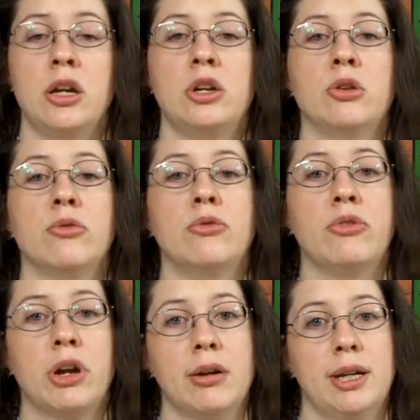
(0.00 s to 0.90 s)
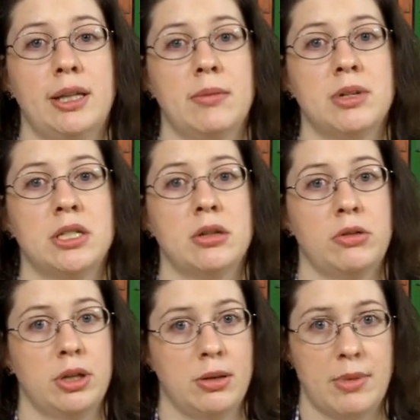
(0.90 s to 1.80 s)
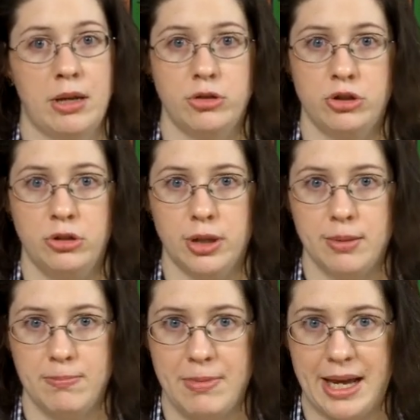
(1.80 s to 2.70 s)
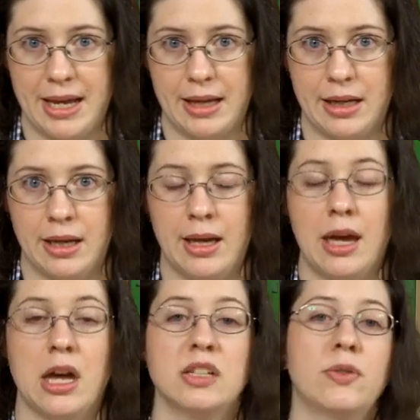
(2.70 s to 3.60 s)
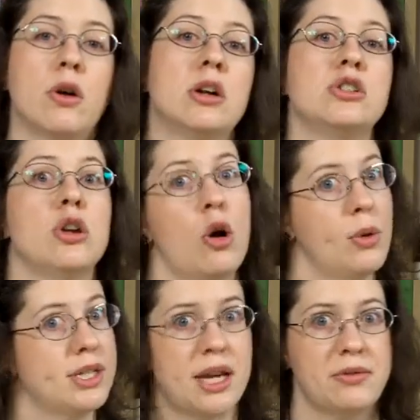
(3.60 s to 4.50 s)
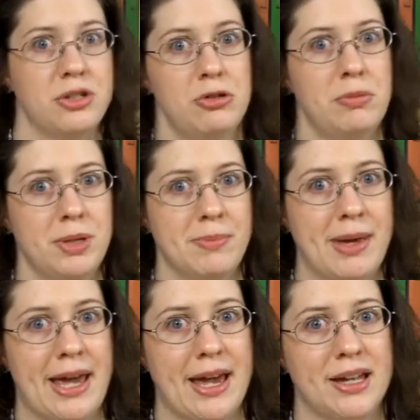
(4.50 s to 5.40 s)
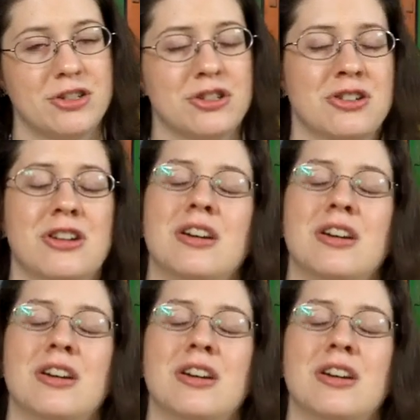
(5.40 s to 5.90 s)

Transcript: You're very limited on the amounts you can make, as far as you always have to do a big batch.